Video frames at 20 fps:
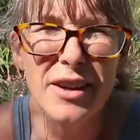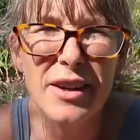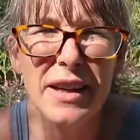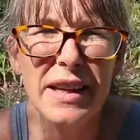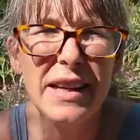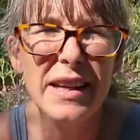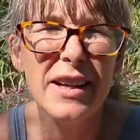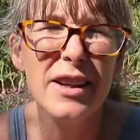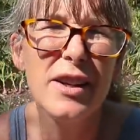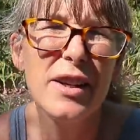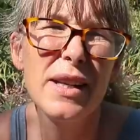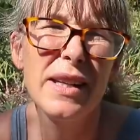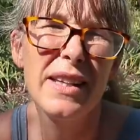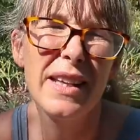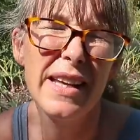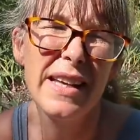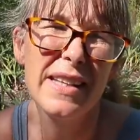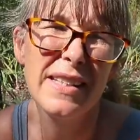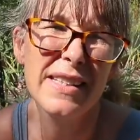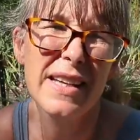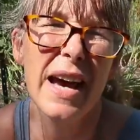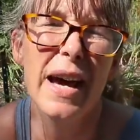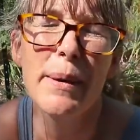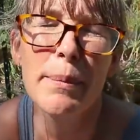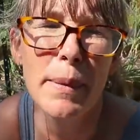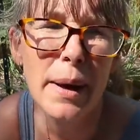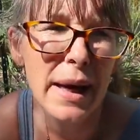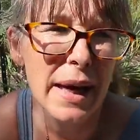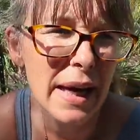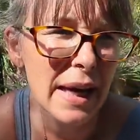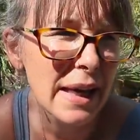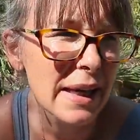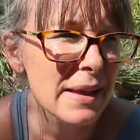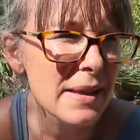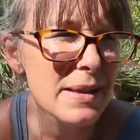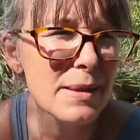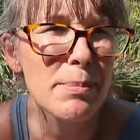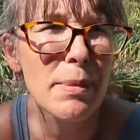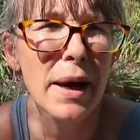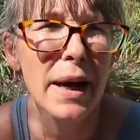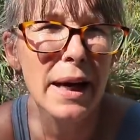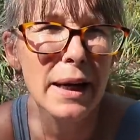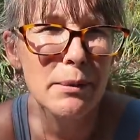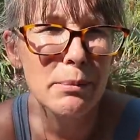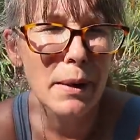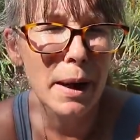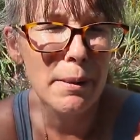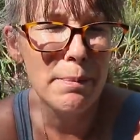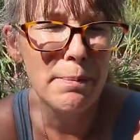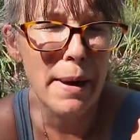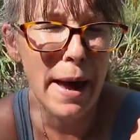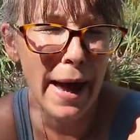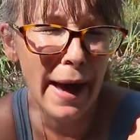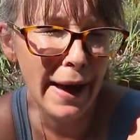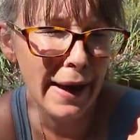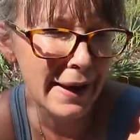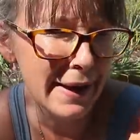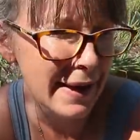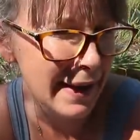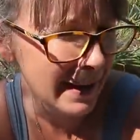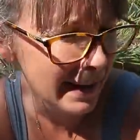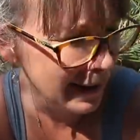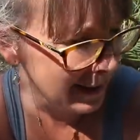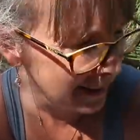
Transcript: aren't here to like tie my hands behind my back